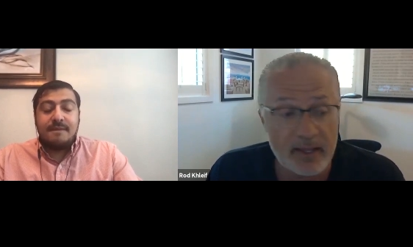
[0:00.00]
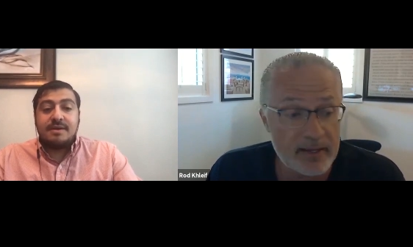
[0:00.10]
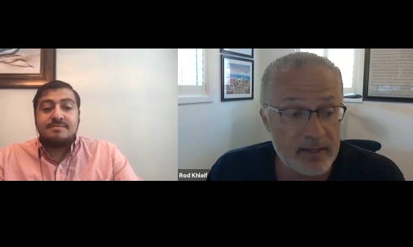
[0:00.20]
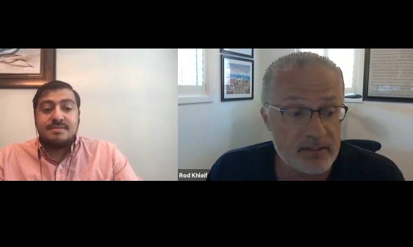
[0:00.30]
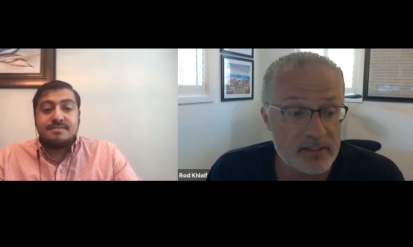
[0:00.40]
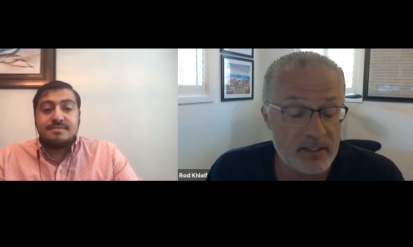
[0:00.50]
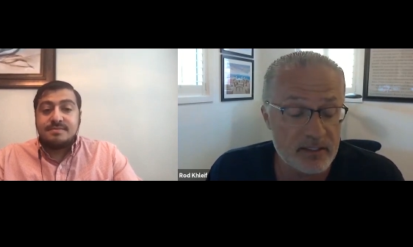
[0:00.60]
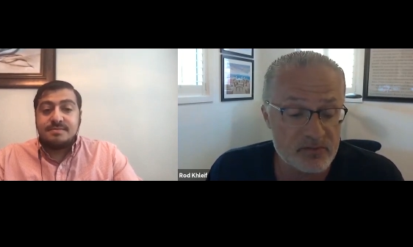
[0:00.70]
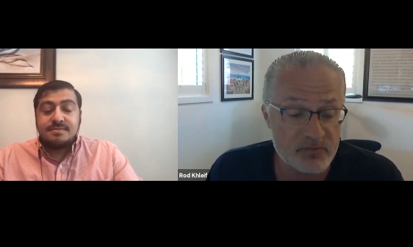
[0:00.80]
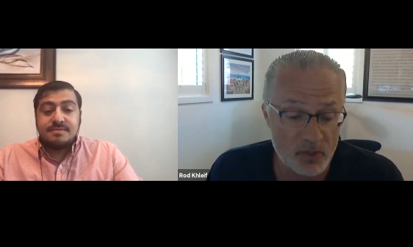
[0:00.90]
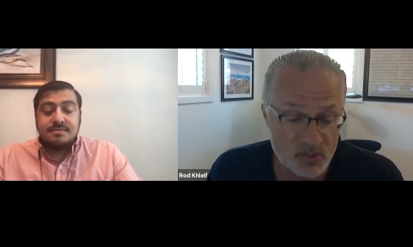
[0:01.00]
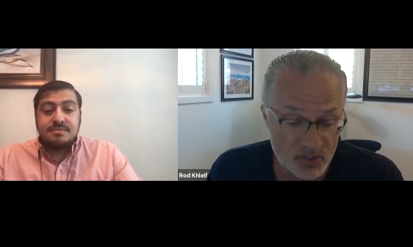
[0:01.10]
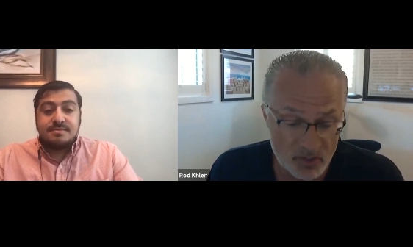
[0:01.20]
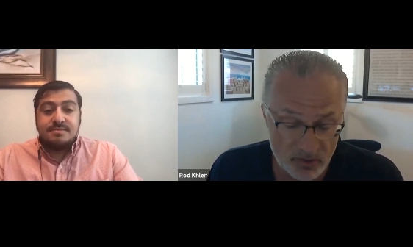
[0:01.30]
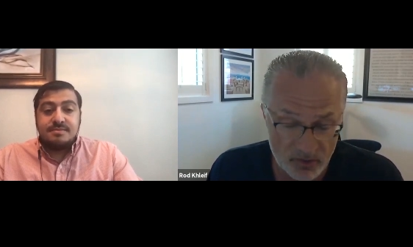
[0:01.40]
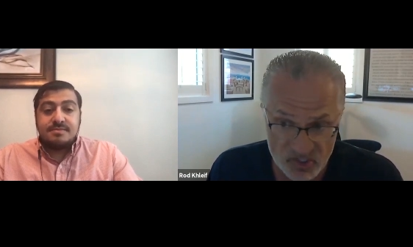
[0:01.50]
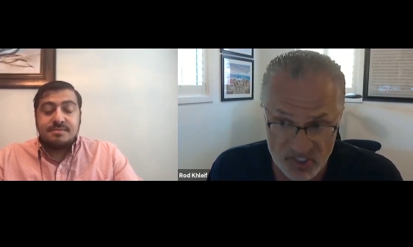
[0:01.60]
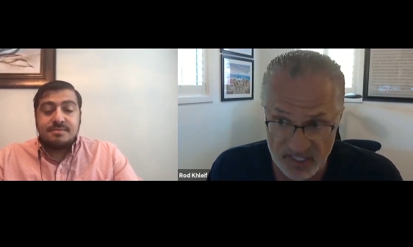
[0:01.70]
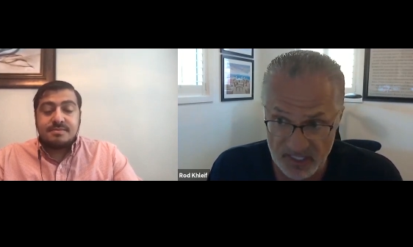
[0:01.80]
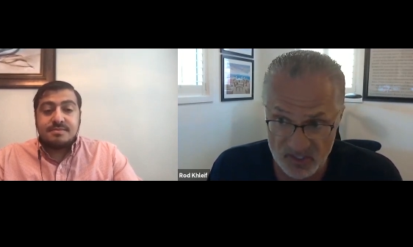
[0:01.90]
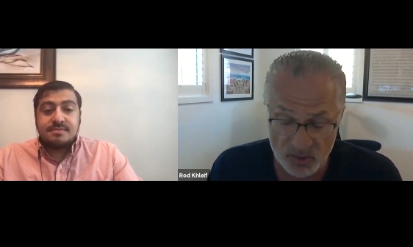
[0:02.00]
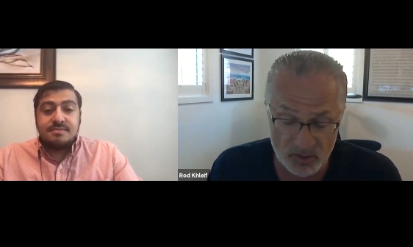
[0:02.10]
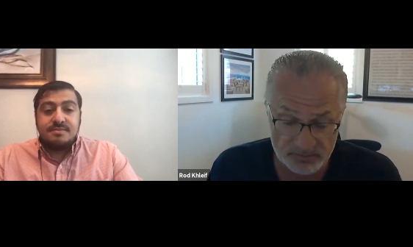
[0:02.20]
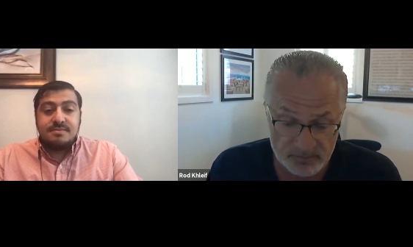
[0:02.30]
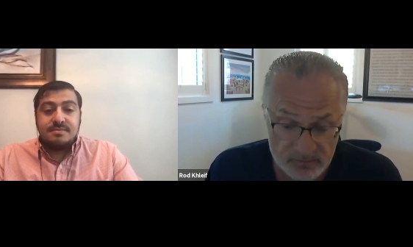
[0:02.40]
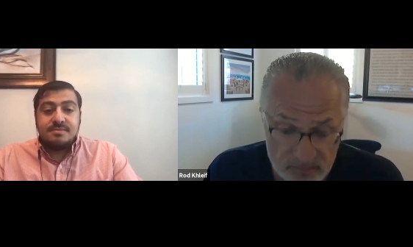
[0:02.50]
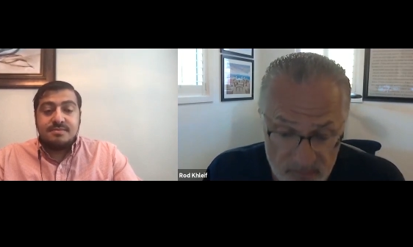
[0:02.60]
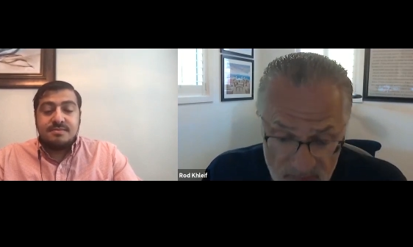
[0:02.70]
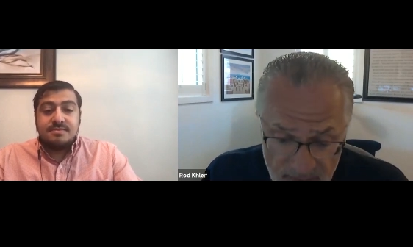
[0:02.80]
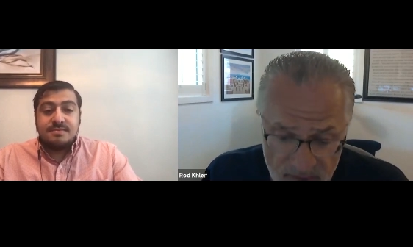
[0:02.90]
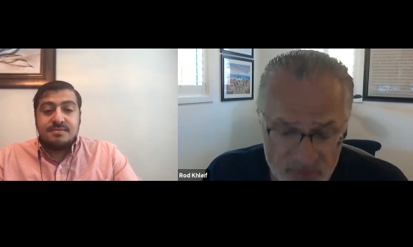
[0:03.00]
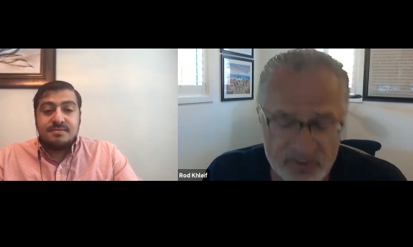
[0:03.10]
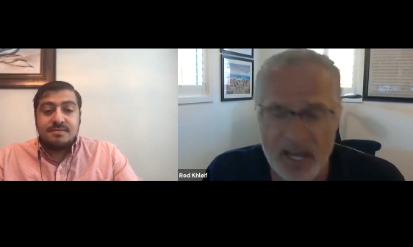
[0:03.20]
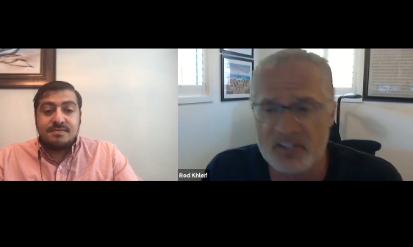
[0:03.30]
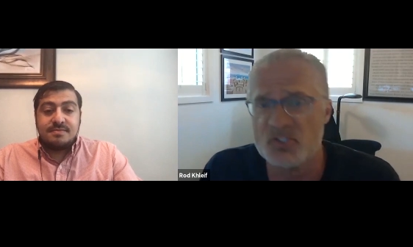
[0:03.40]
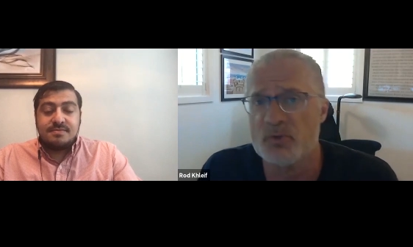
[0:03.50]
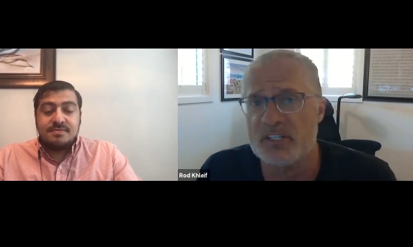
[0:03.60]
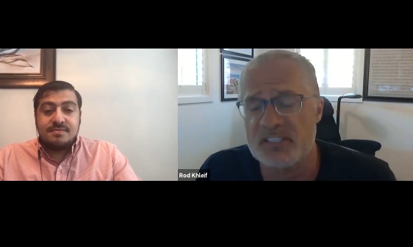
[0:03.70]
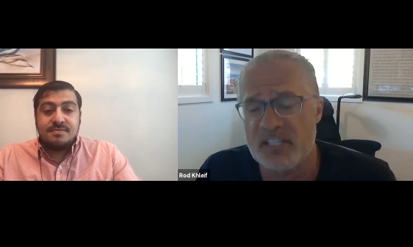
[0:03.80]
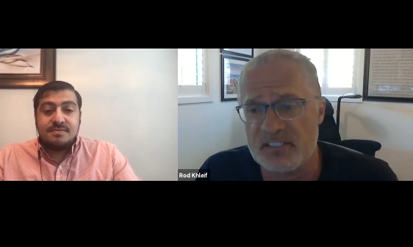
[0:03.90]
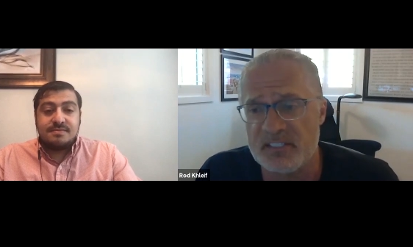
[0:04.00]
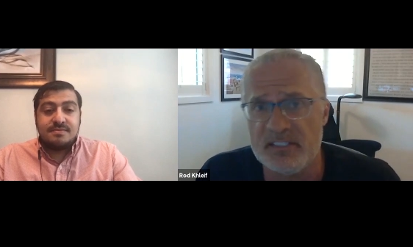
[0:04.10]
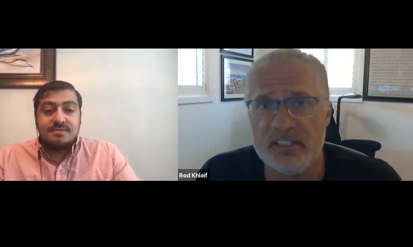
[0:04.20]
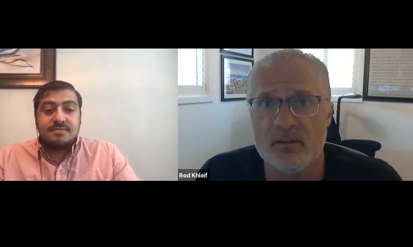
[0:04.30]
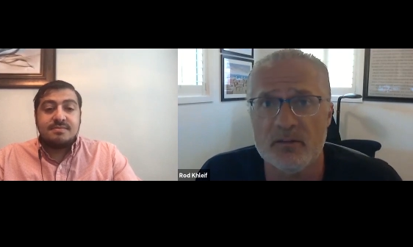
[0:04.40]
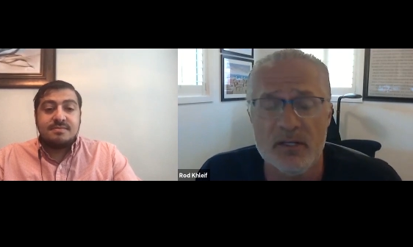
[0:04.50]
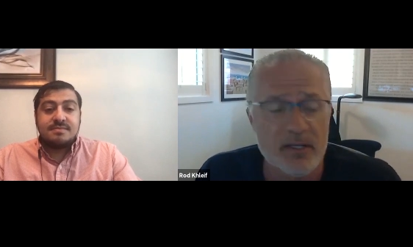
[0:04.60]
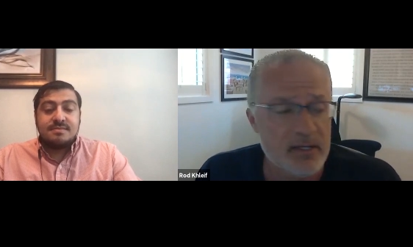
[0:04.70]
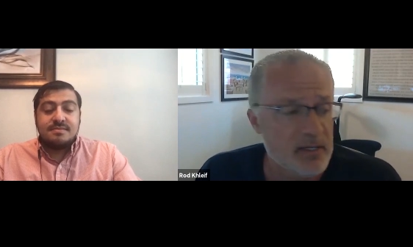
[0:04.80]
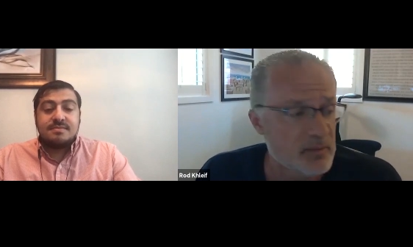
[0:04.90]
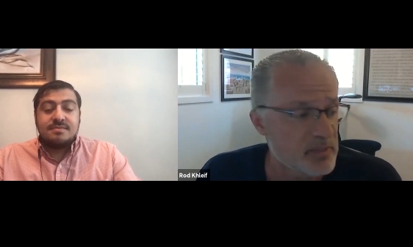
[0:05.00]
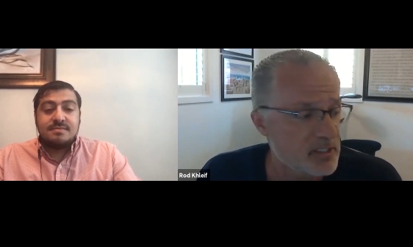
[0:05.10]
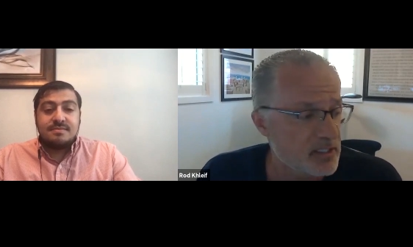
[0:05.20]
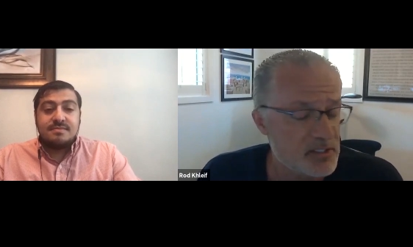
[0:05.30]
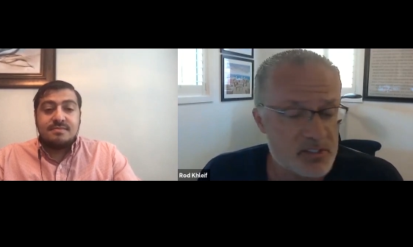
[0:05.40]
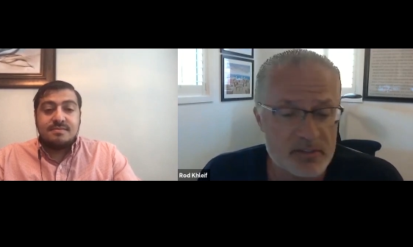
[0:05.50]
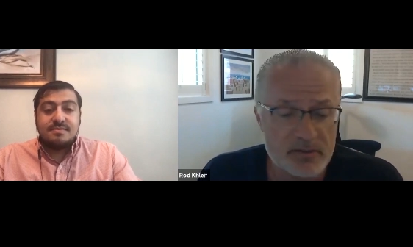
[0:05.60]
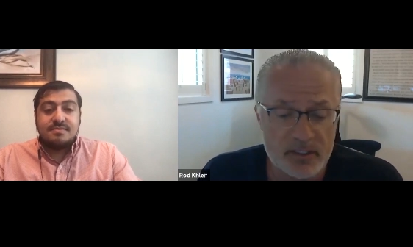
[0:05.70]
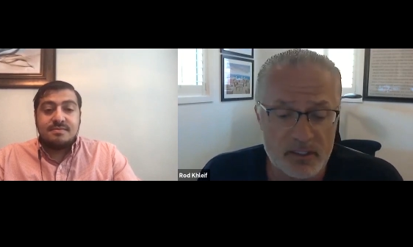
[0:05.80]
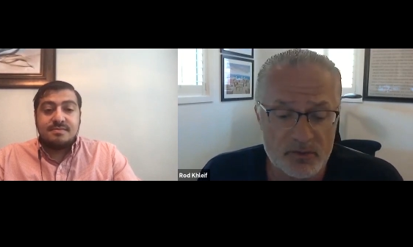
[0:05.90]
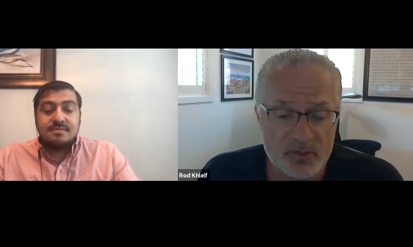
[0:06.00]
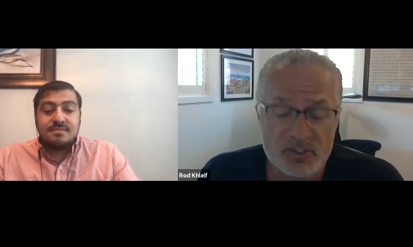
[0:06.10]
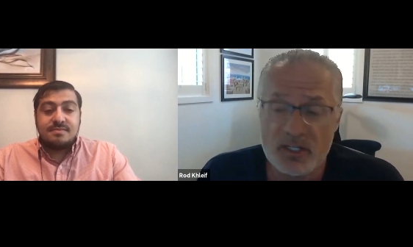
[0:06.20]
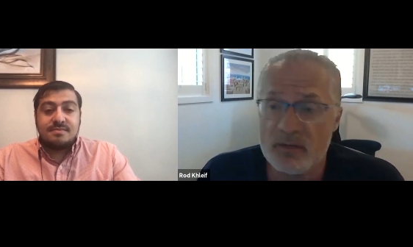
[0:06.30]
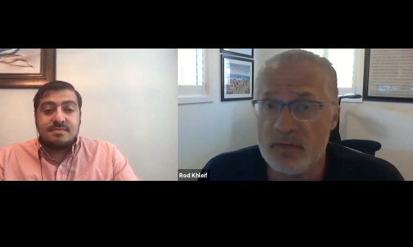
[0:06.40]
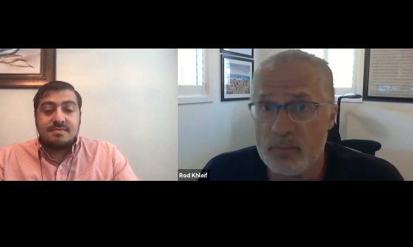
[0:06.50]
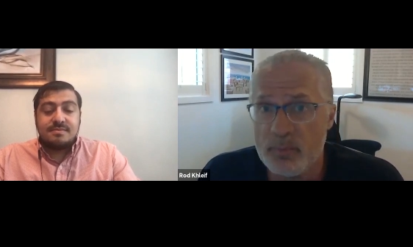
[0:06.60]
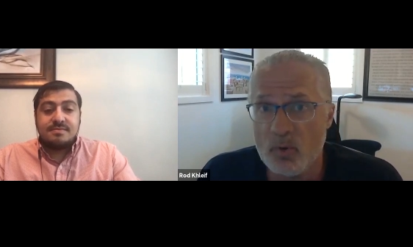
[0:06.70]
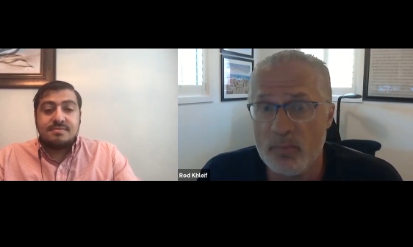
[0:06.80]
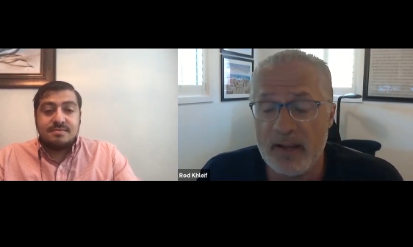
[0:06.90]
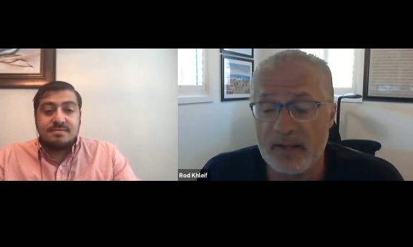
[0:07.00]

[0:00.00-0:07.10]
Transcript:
Speaker 1: And, and for those of you who don't understand that term, and you've got to stress test a deal because you know there's going to be a pullback.